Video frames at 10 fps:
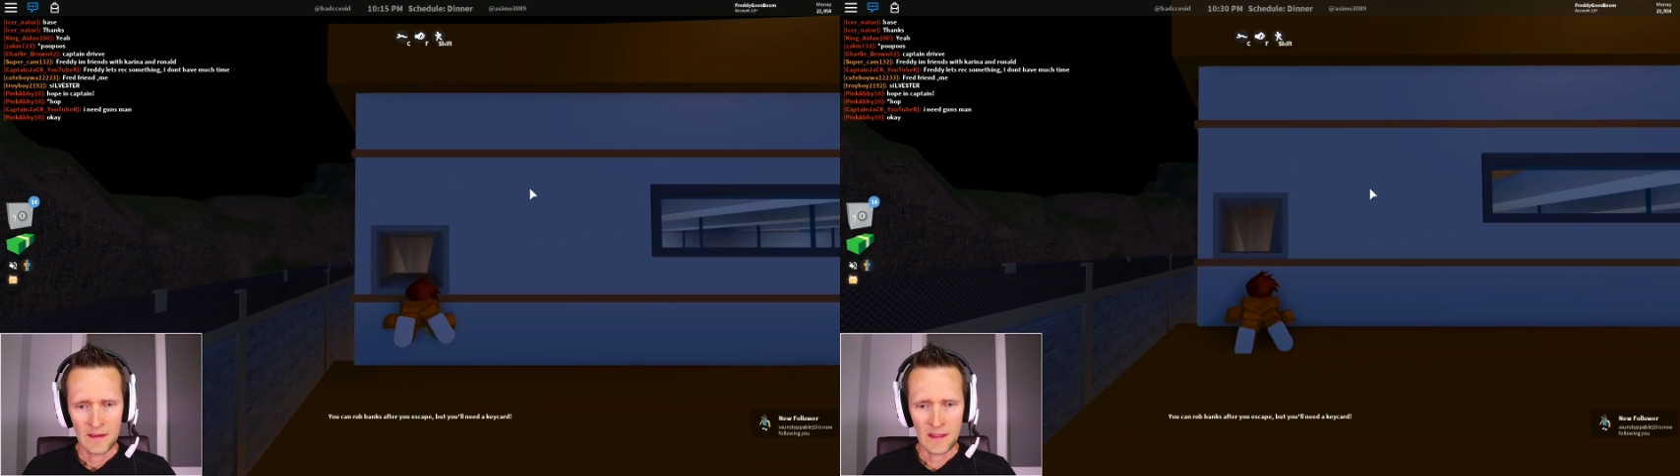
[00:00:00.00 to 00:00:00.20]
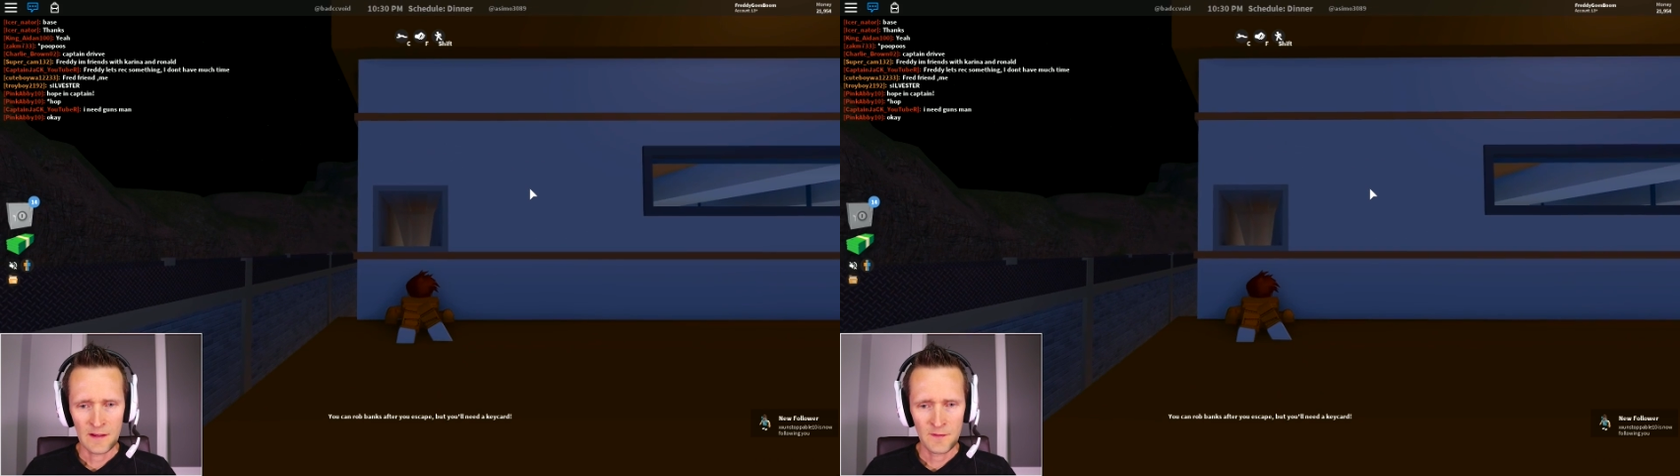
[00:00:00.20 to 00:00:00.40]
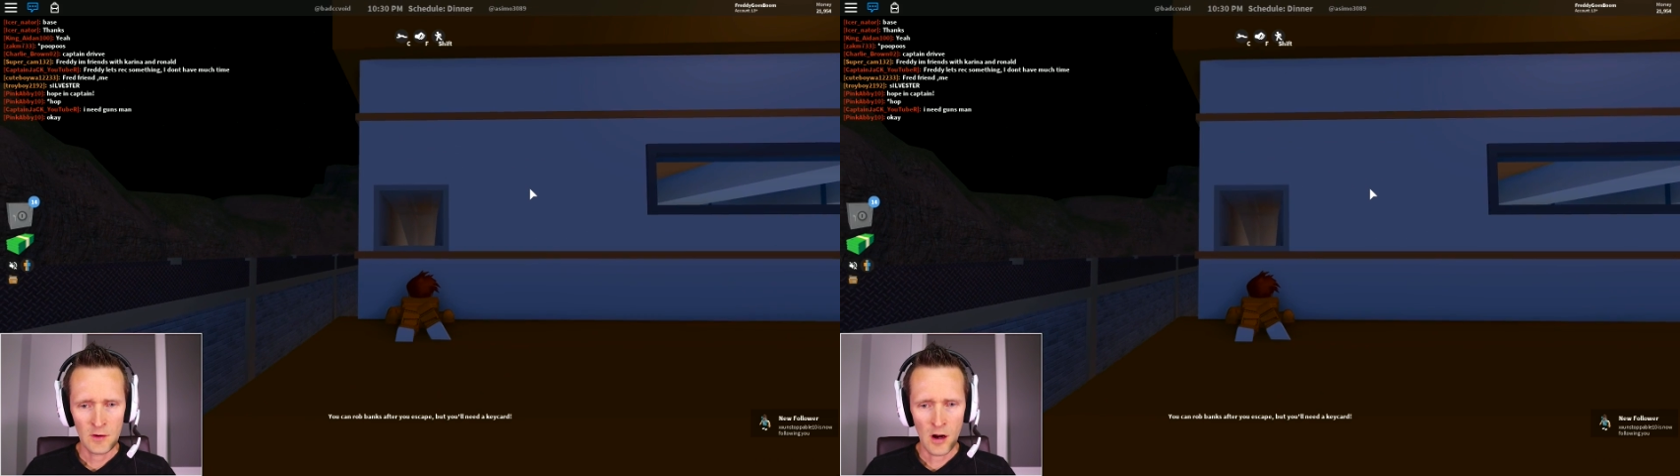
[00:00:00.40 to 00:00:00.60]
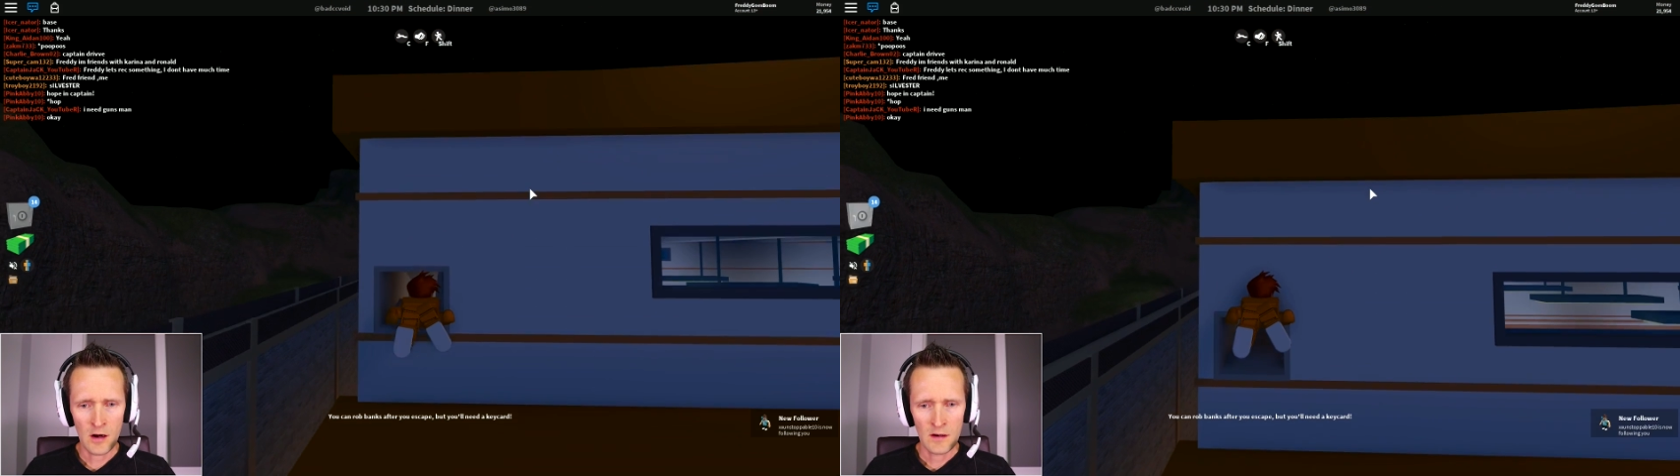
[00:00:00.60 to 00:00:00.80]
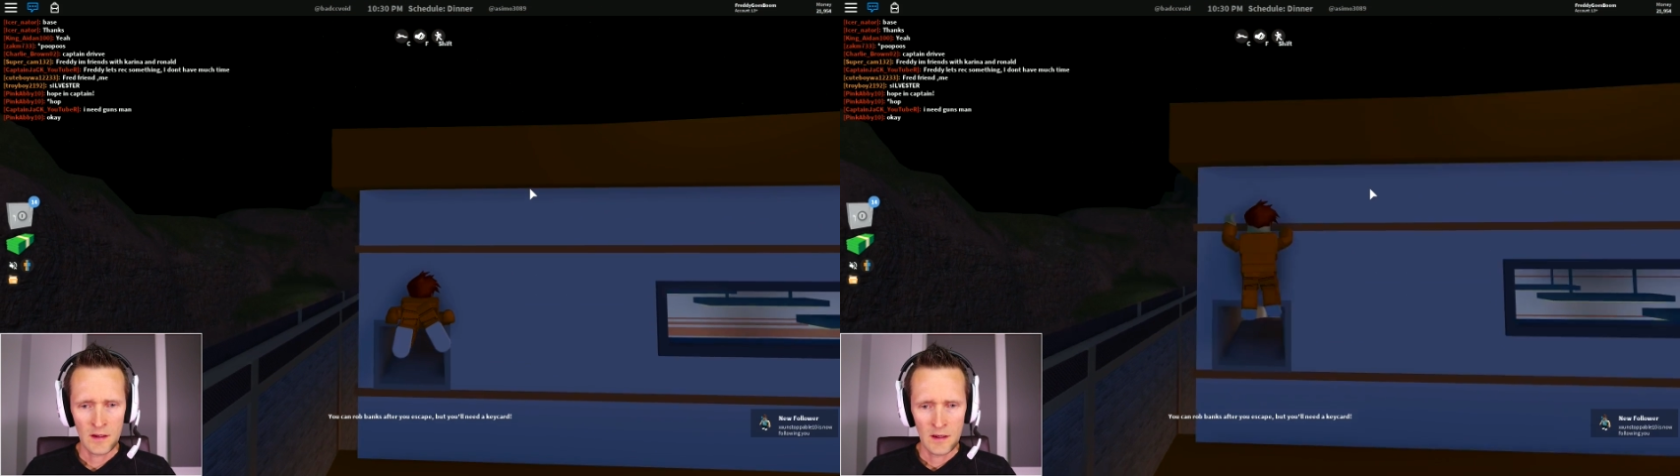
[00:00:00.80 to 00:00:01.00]
that if you
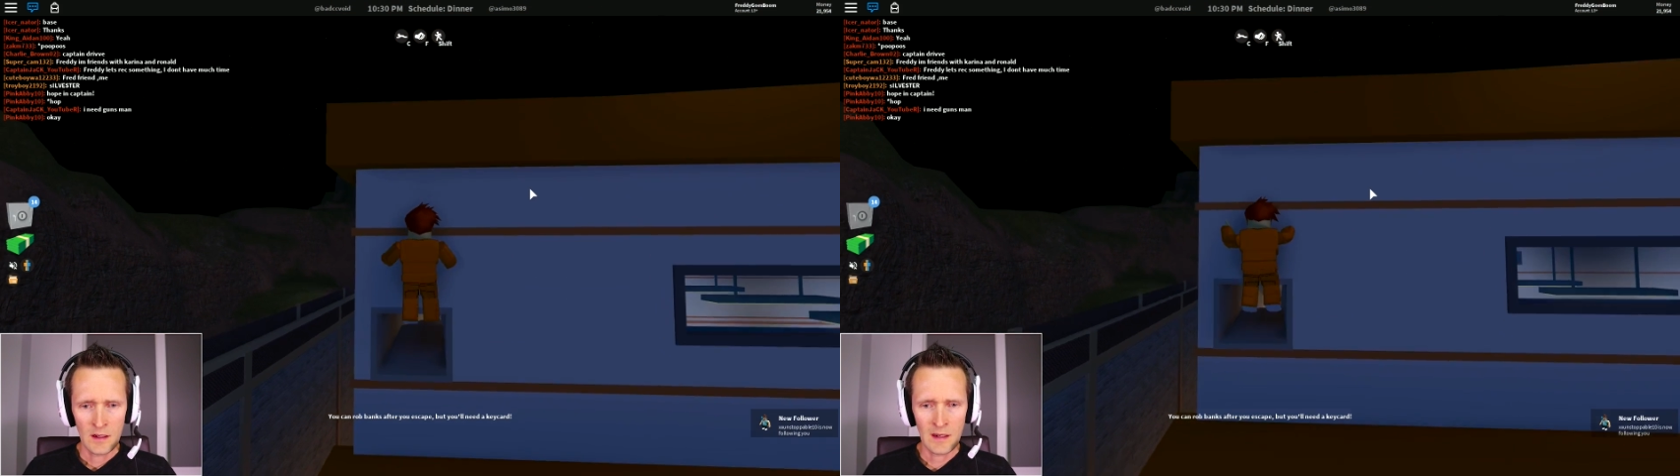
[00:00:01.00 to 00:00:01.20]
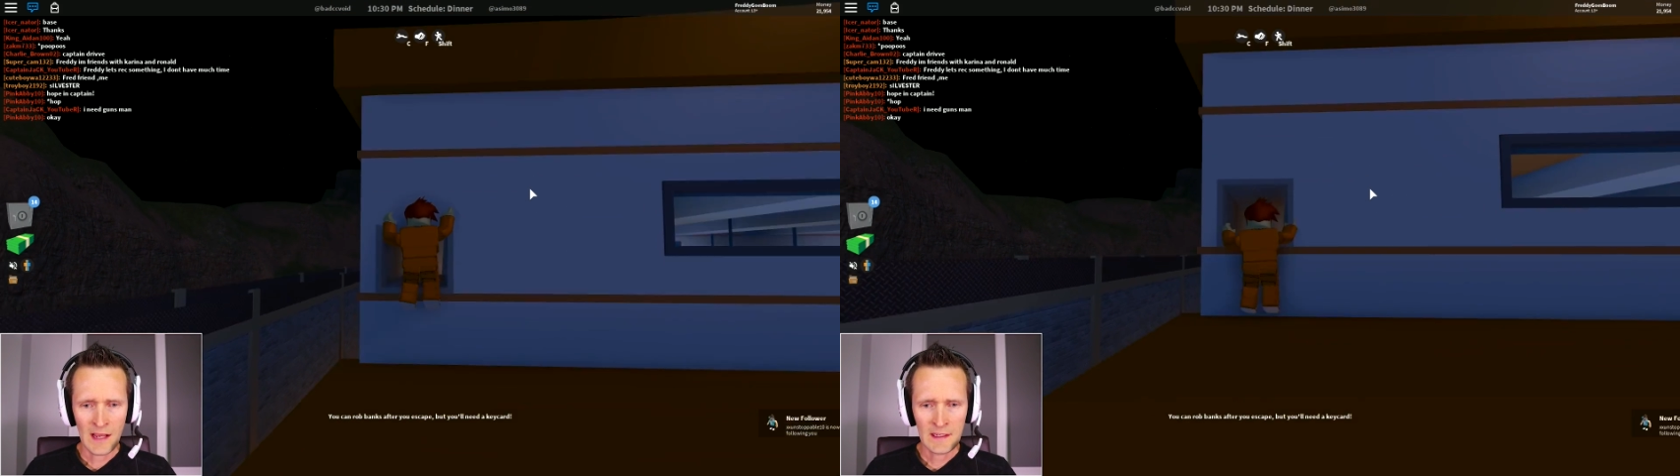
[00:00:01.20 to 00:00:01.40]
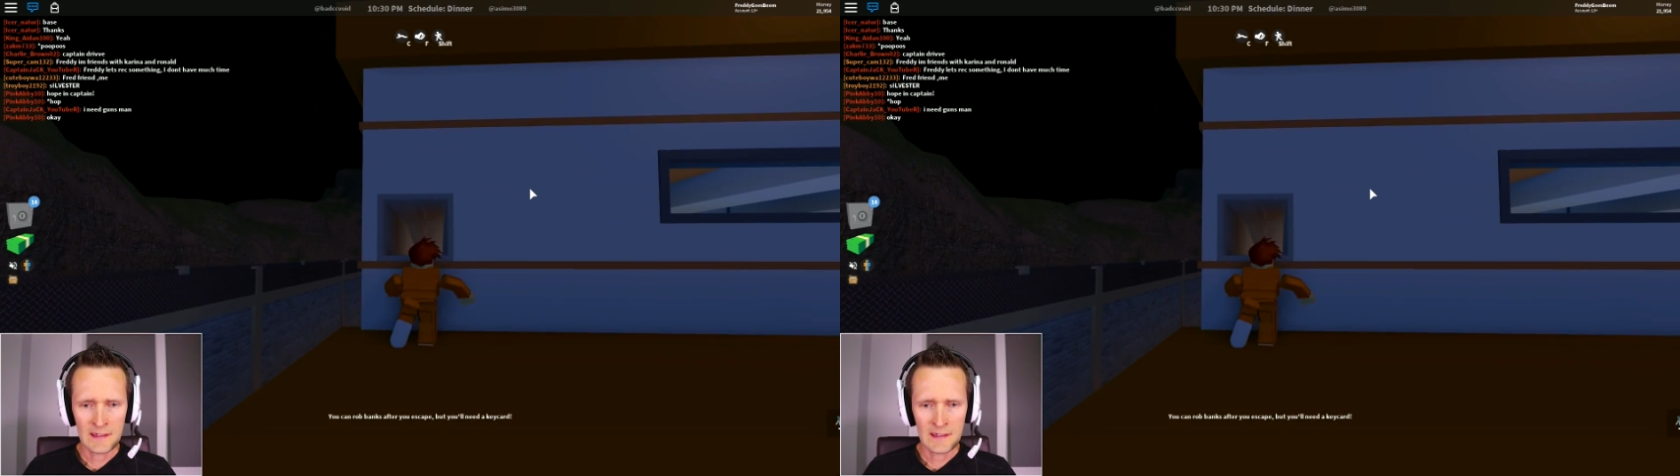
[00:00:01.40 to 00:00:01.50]
are lucky